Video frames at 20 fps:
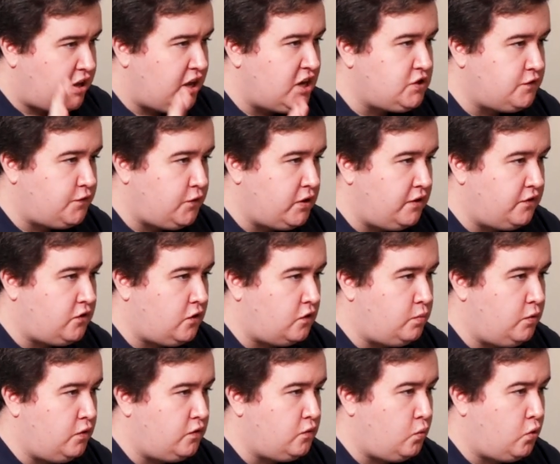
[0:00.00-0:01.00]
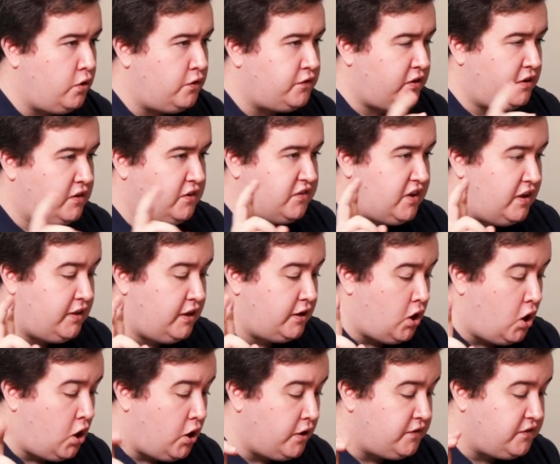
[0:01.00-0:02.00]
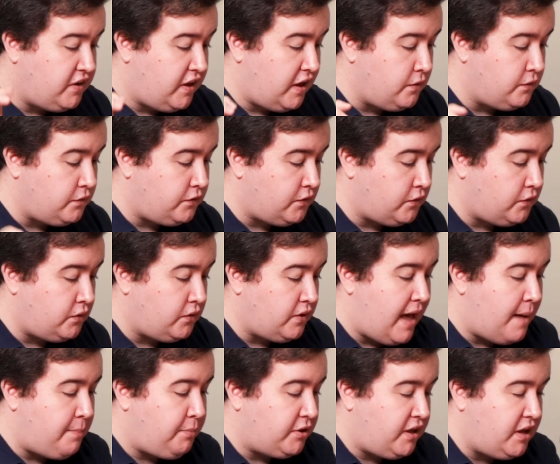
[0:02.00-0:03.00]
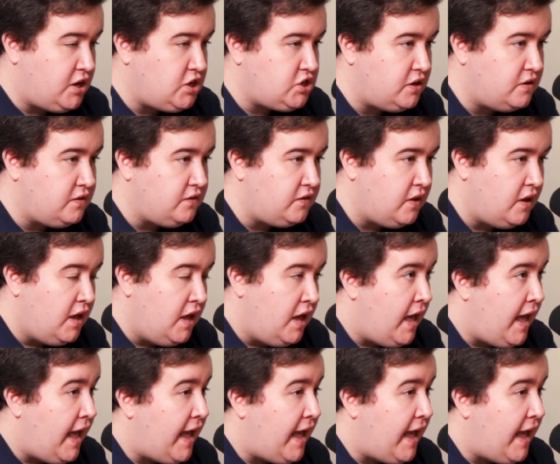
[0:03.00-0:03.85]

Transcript: applications for the East Coast Music Awards are designed like Arts Council applications.